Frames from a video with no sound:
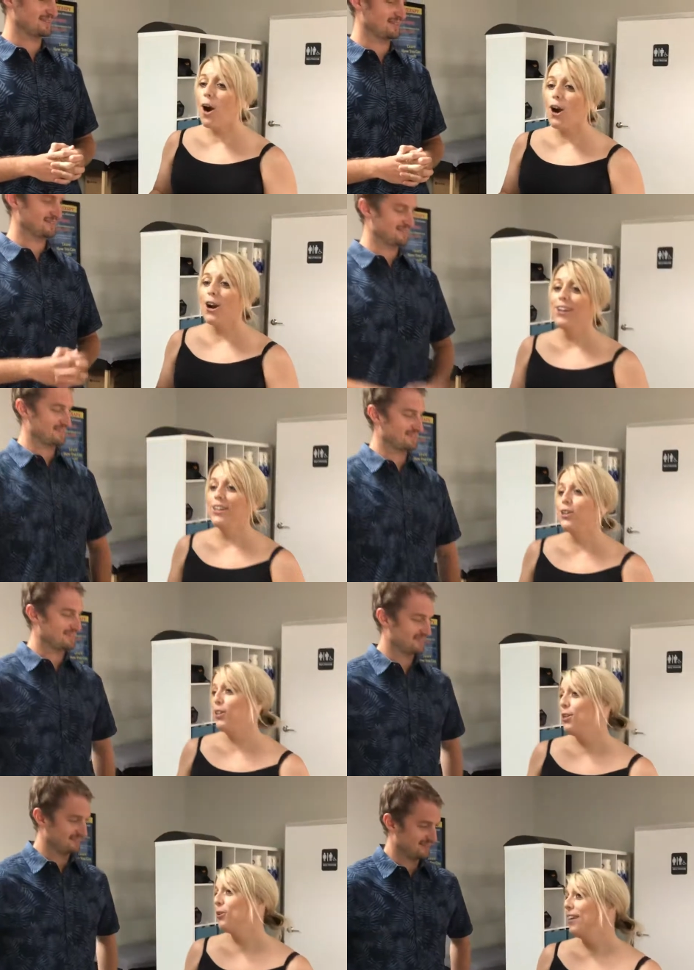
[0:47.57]
Speaker 1: hard and
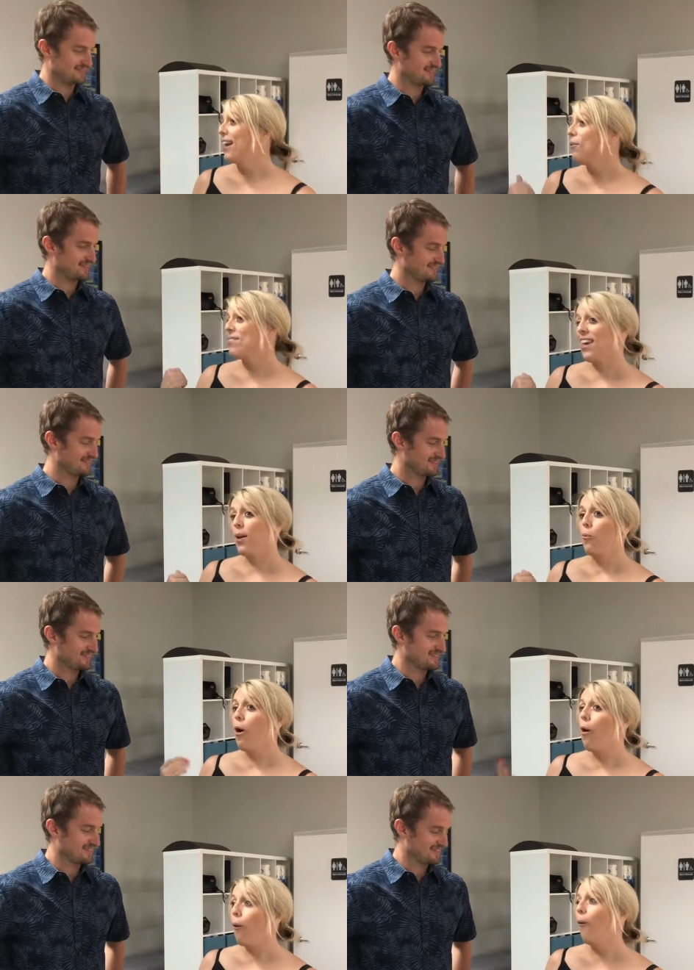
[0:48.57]
couldn't do it. And I was like,
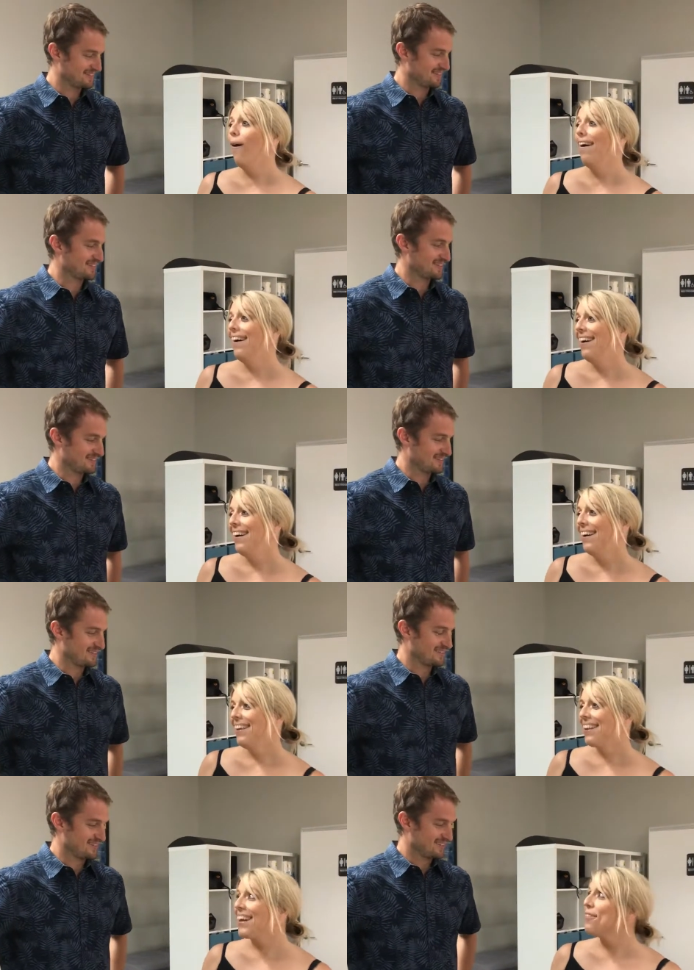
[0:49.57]
whoa.
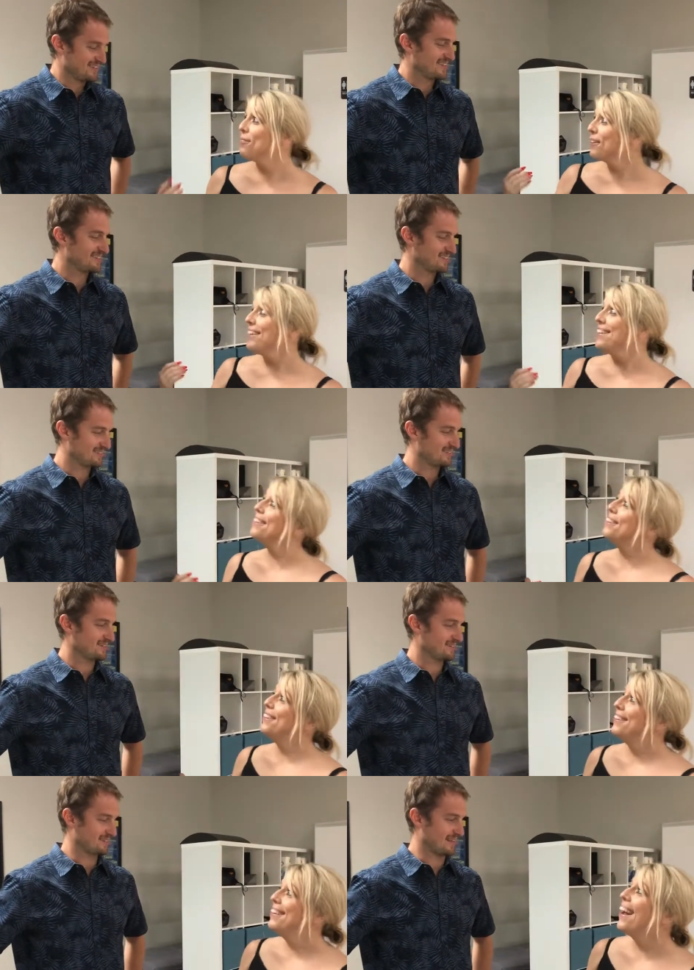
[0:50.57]
Like I really did
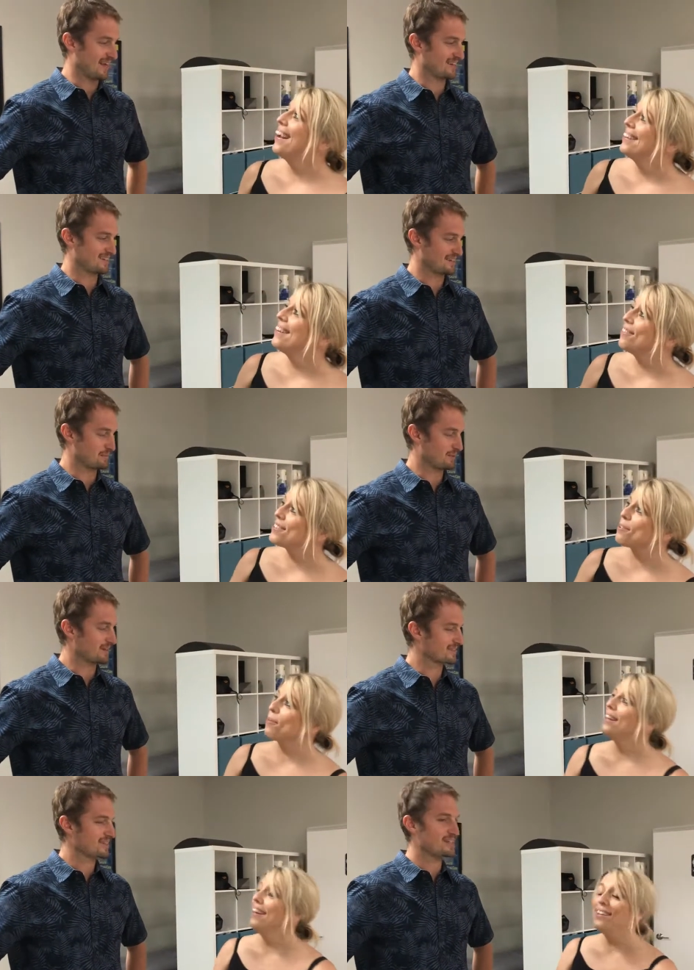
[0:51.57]
good. Yeah. yeah that was it
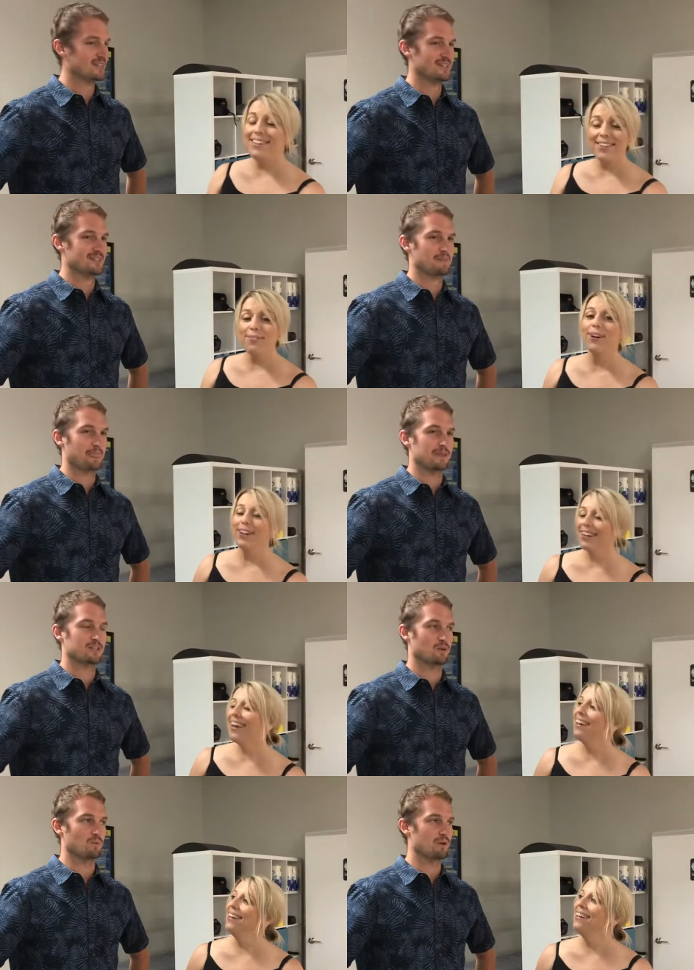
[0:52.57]
worked. Cool. It did work.
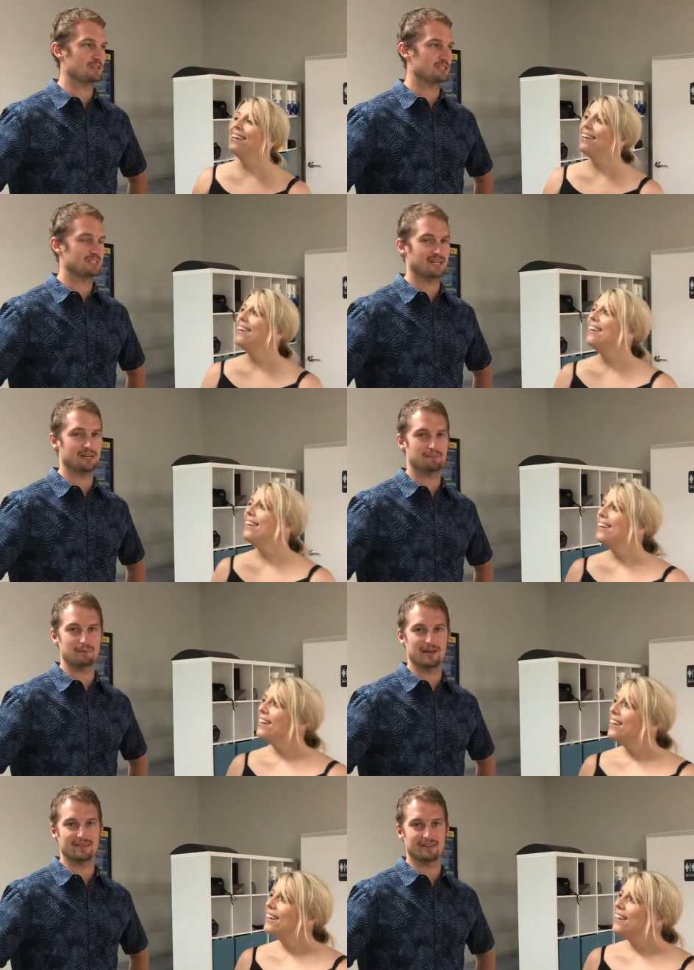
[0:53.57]
Yeah. So,
Speaker 2: what would you say to
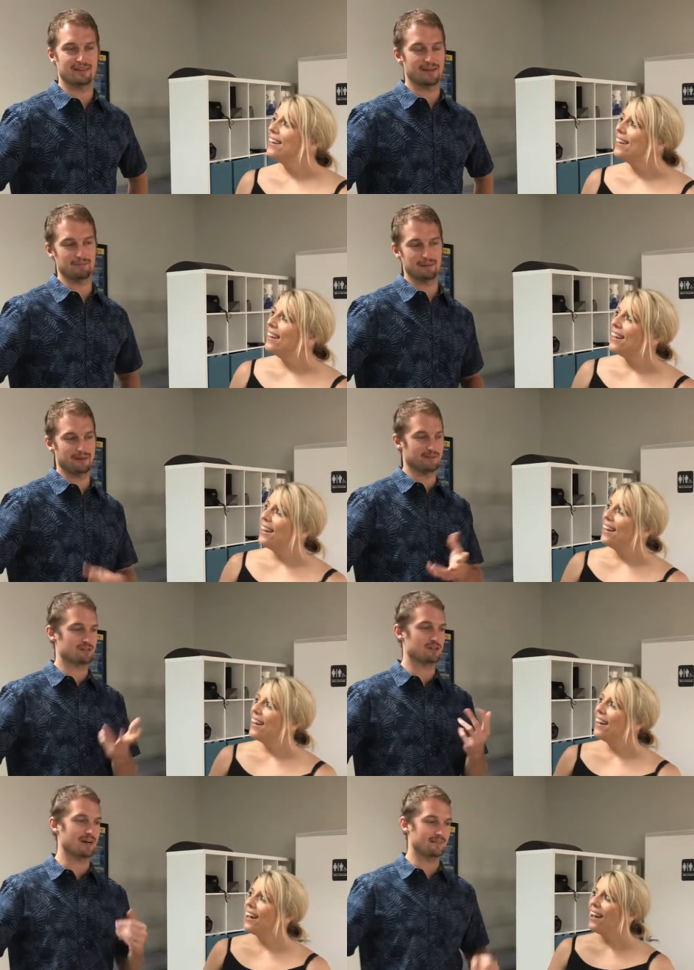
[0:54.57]
people out there that maybe
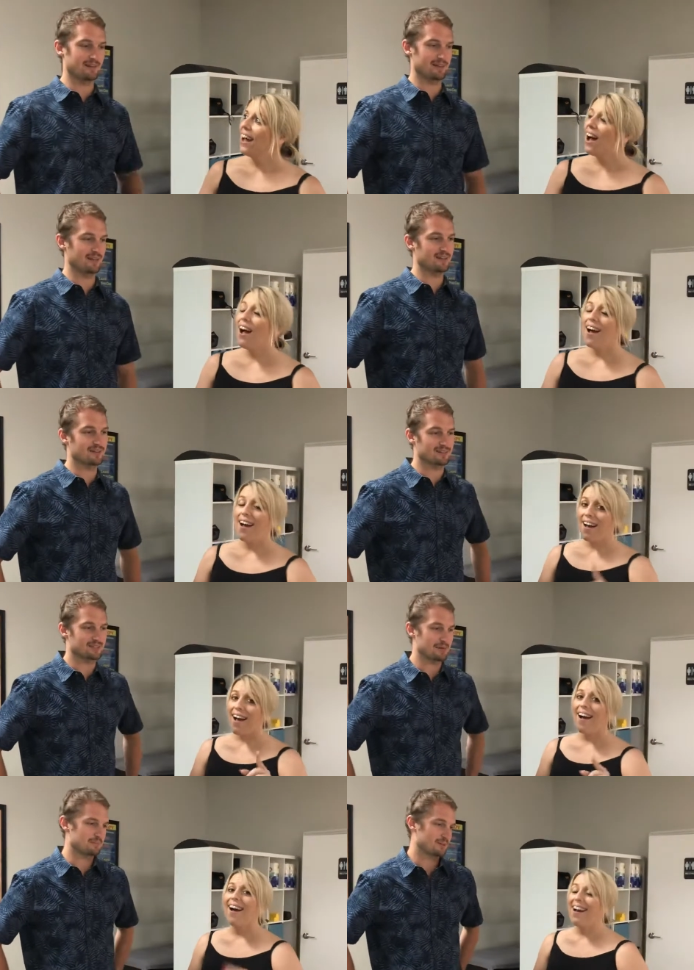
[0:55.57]
have tried everything, they're
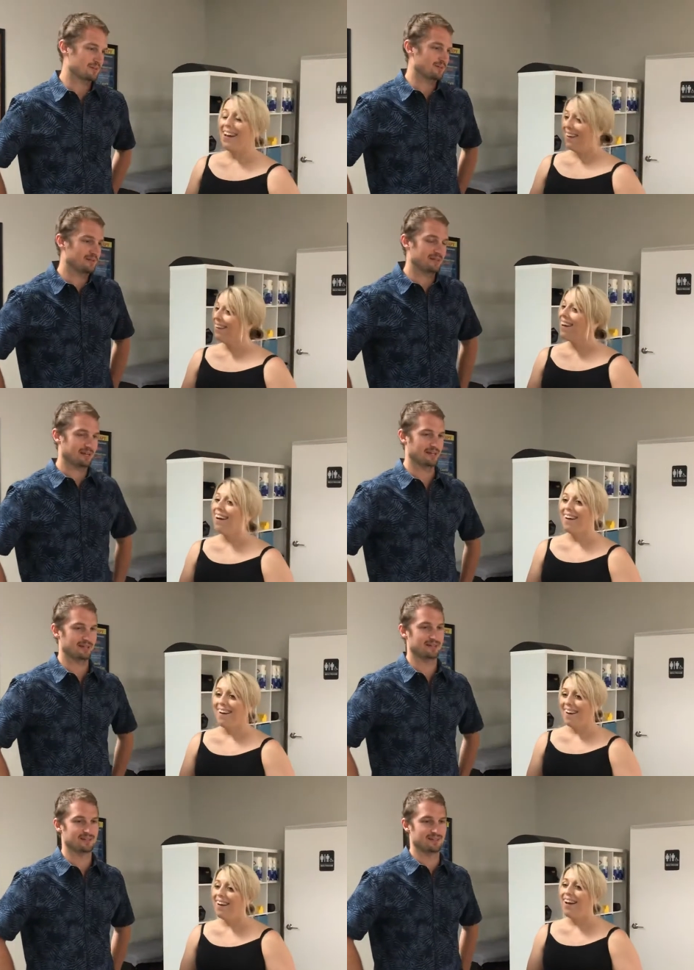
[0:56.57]
skeptical,
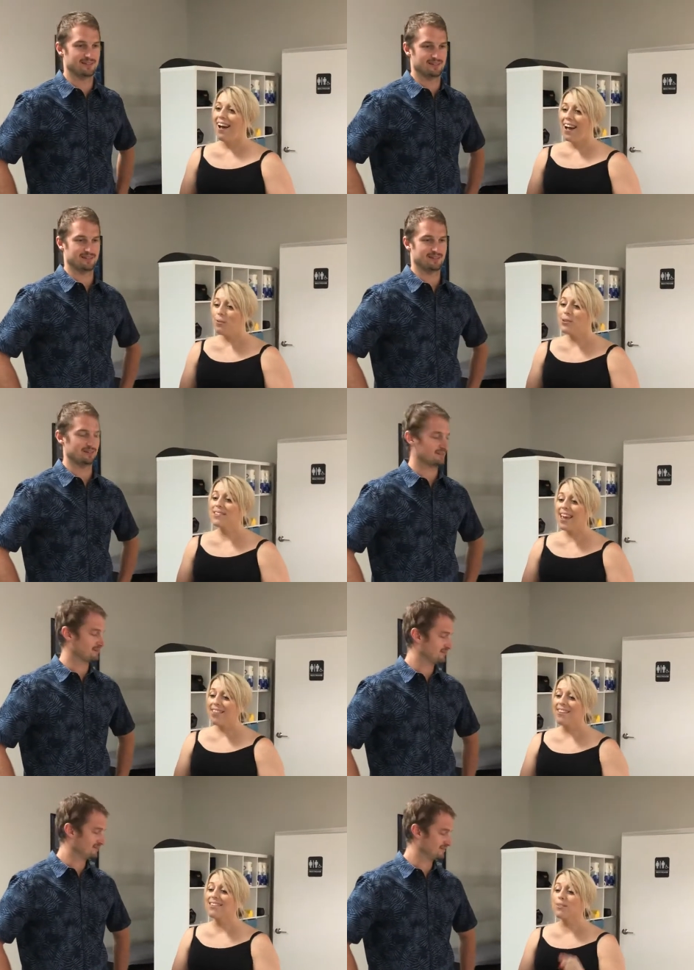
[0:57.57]
and.
Speaker 1: I would
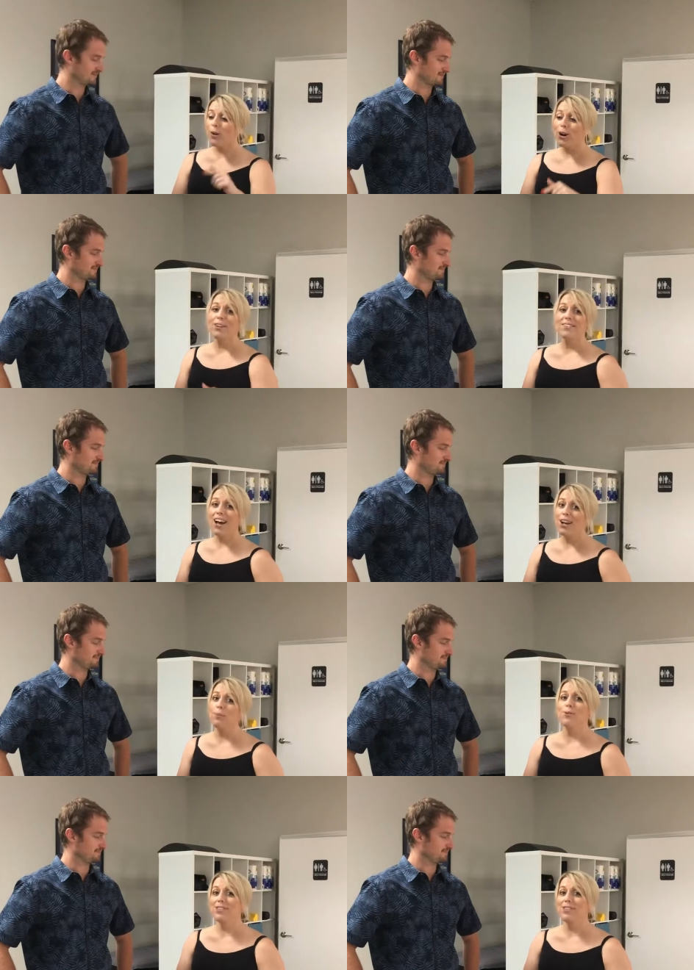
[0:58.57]
say this works 100%